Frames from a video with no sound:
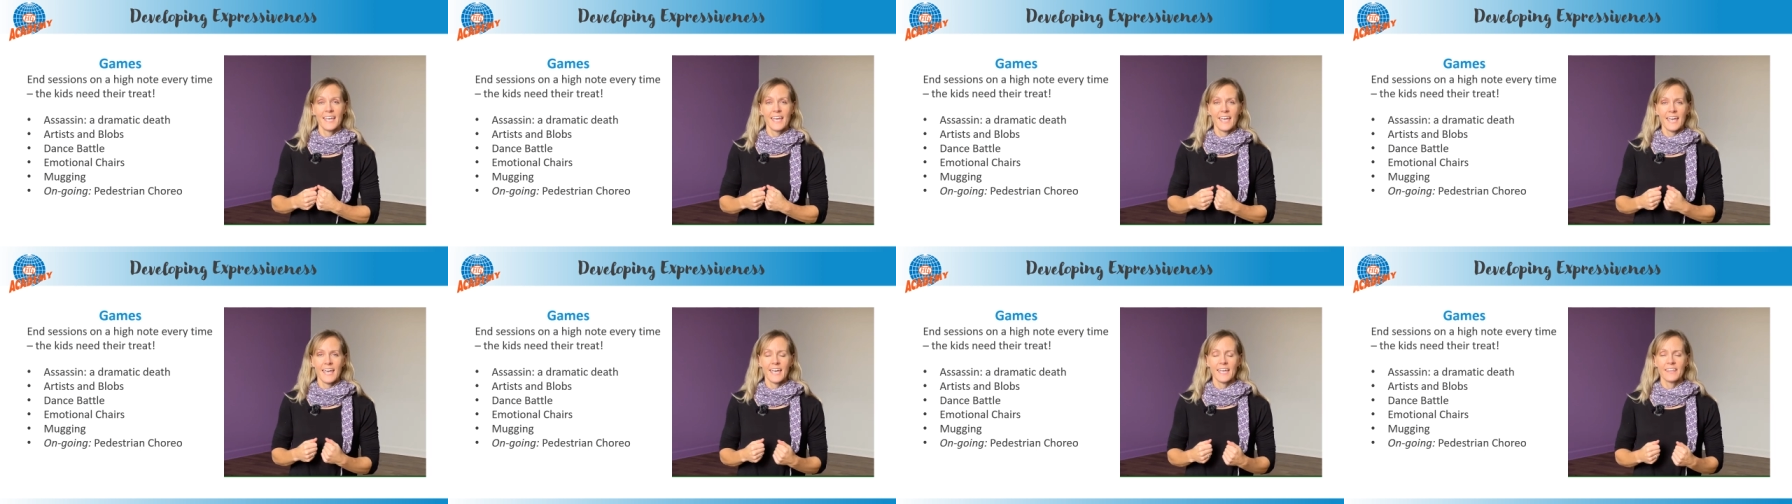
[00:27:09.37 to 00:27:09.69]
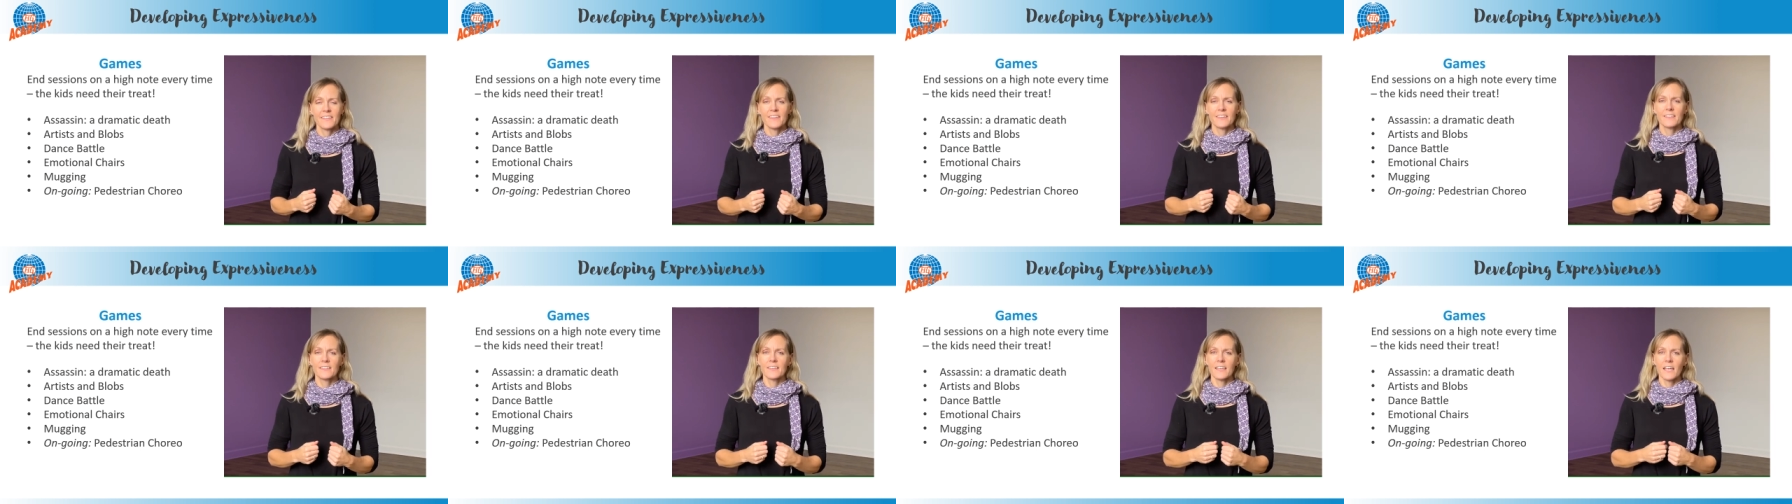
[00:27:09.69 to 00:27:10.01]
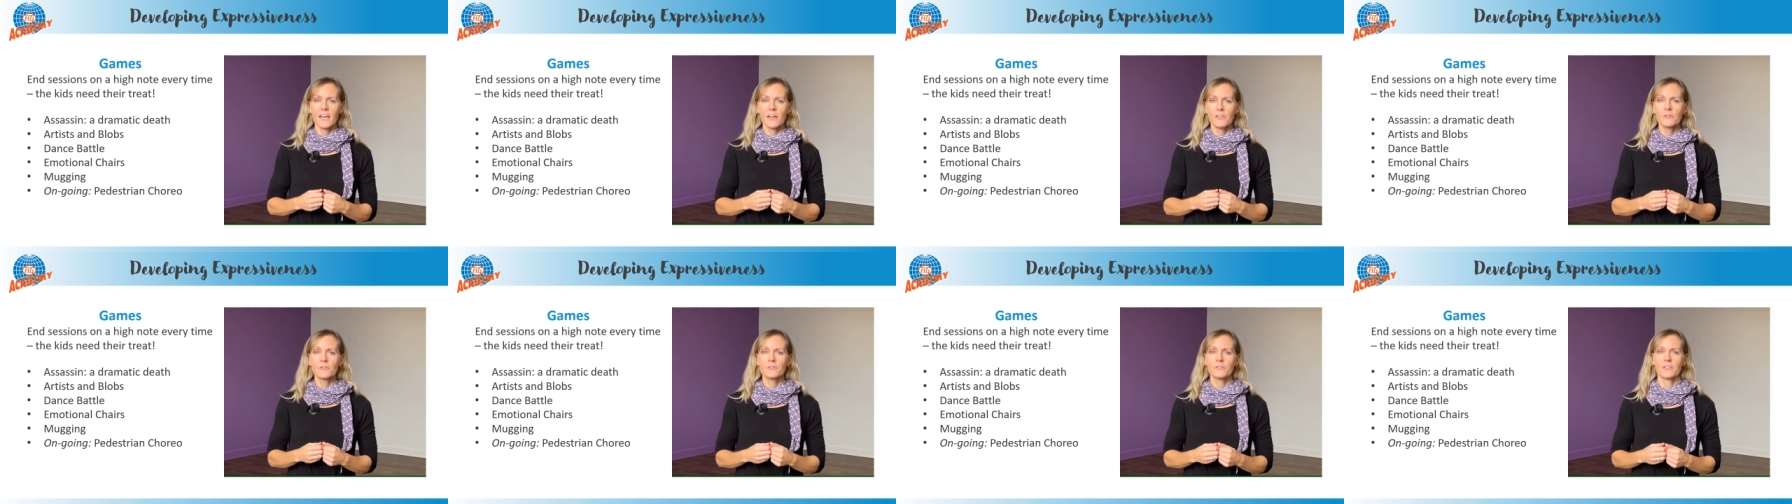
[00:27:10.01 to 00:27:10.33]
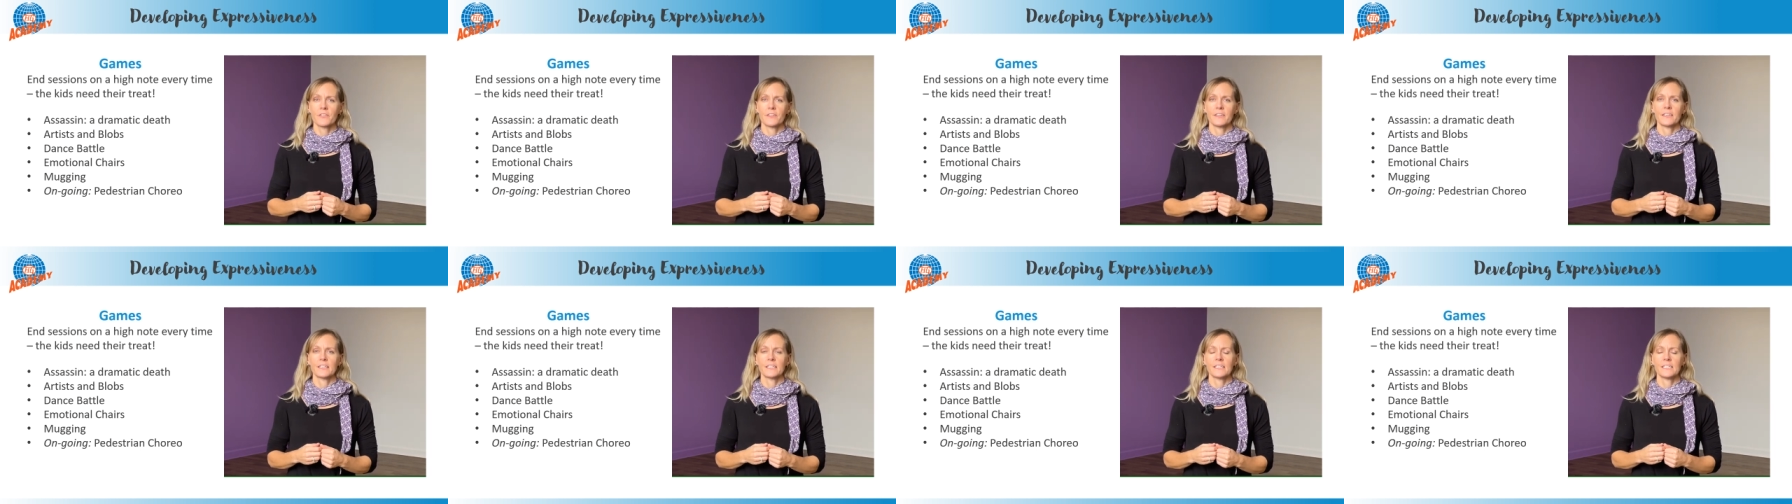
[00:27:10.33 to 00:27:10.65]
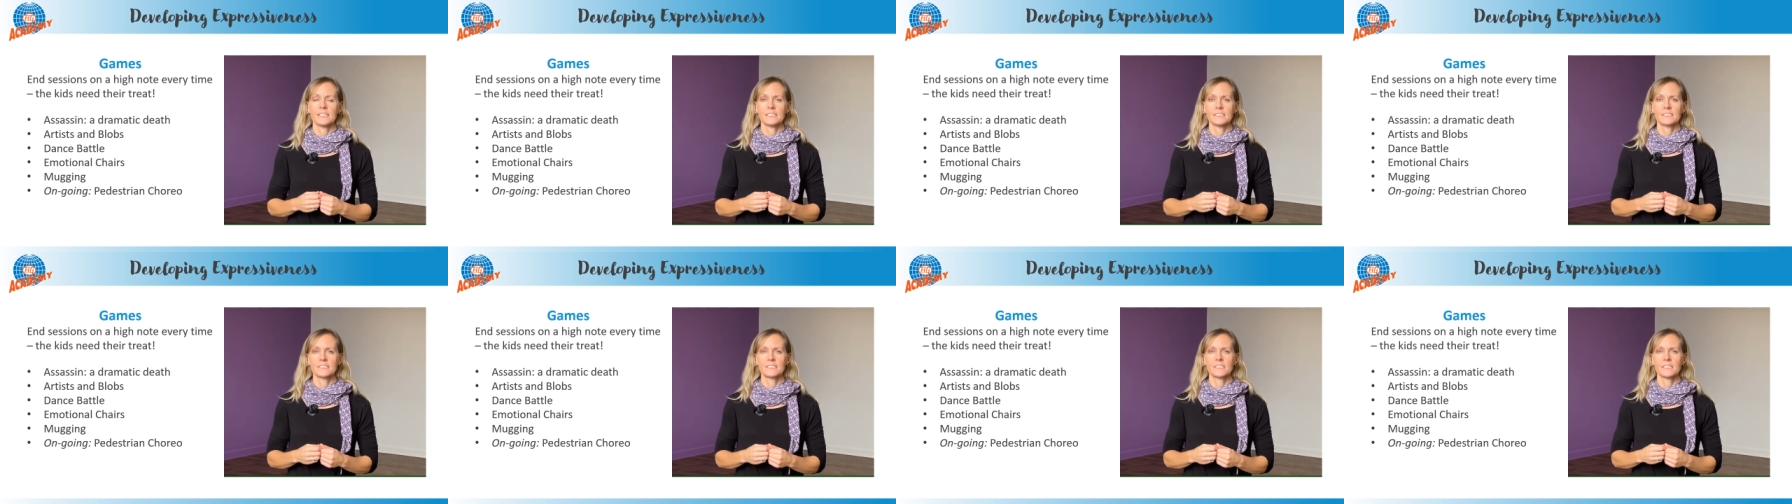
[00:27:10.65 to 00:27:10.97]
And then the other thing
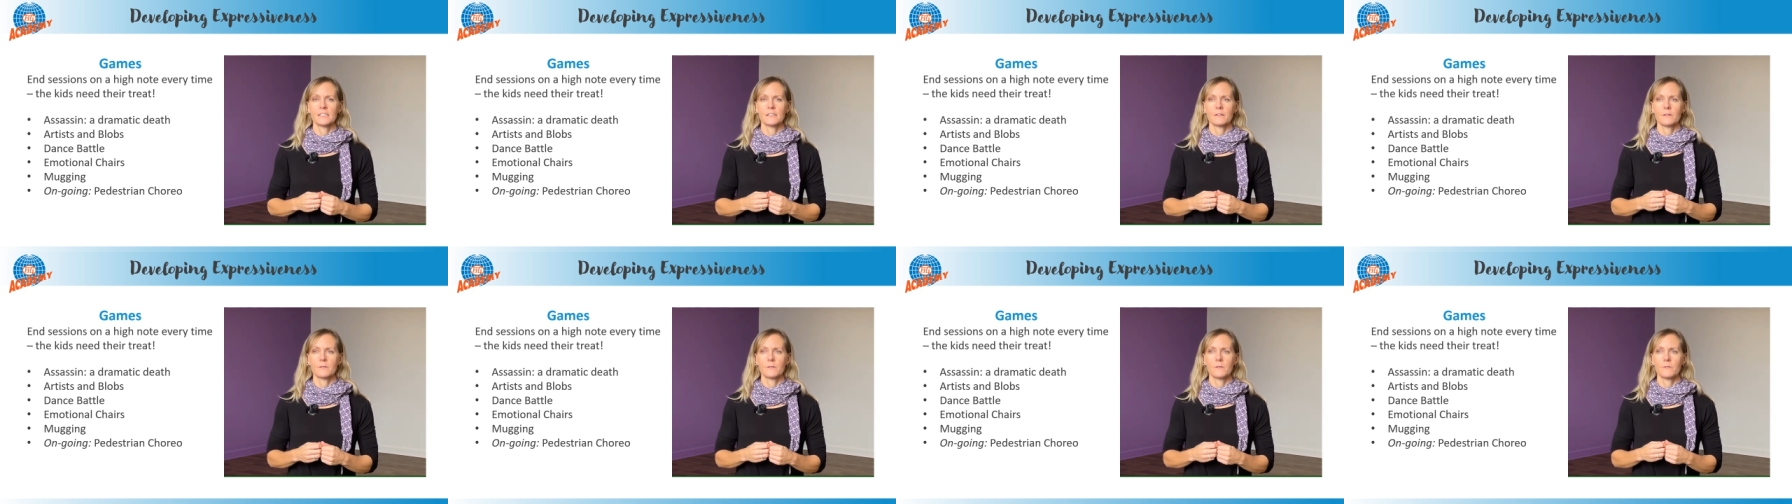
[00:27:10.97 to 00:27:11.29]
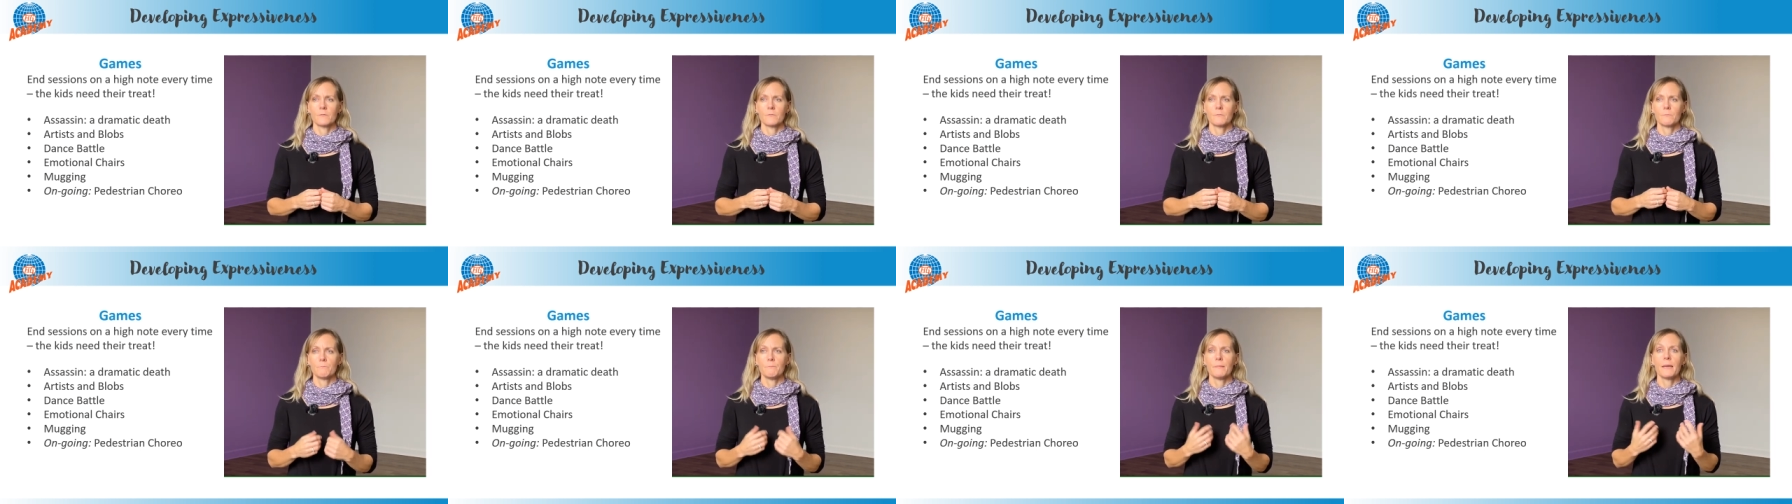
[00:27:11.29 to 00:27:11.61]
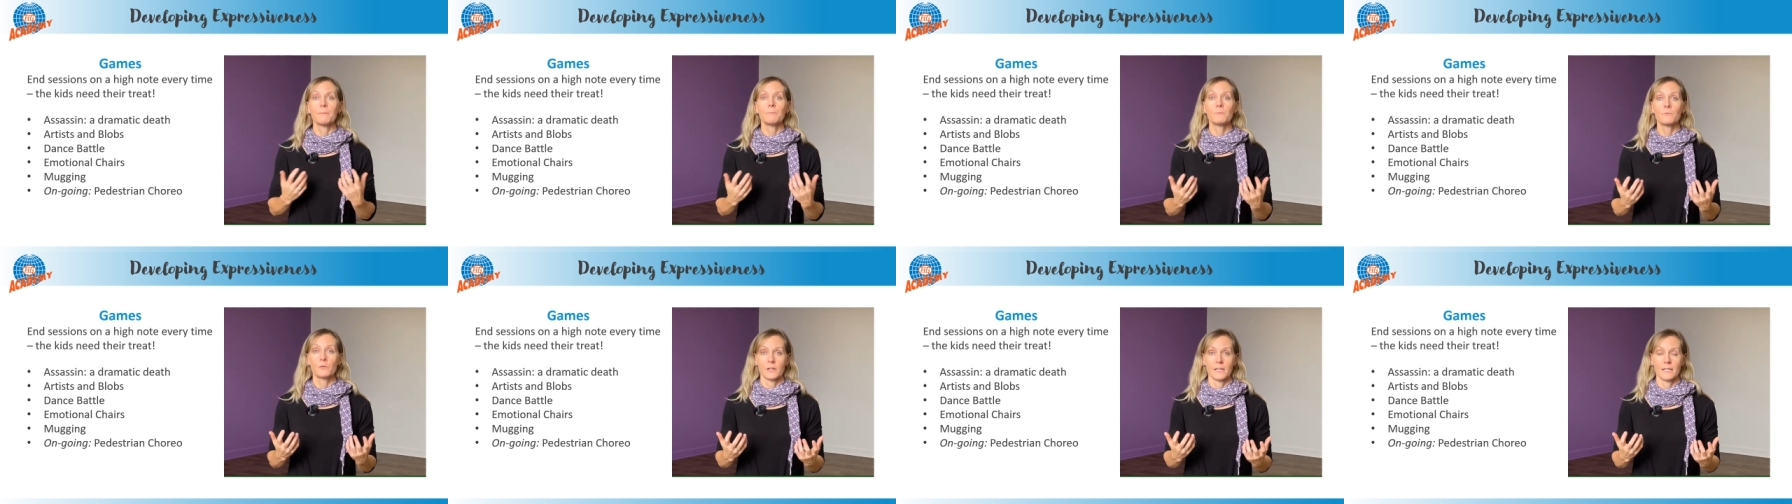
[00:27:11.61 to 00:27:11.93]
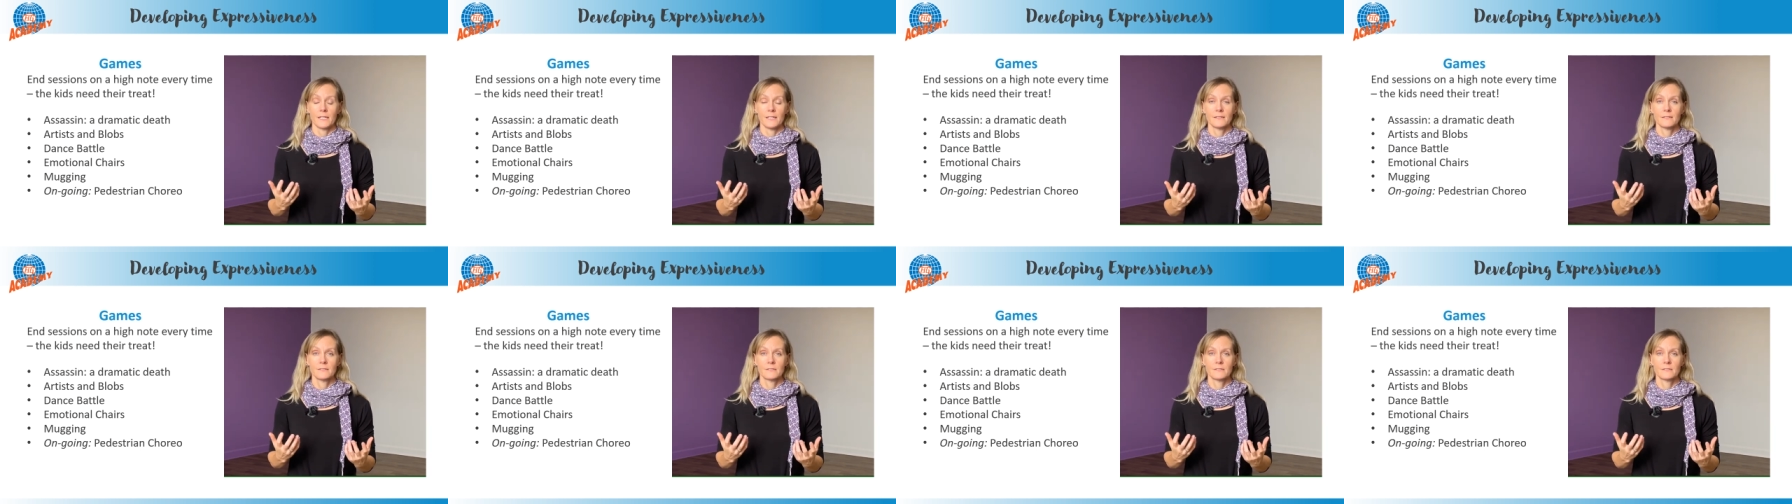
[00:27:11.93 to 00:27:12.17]
is memory,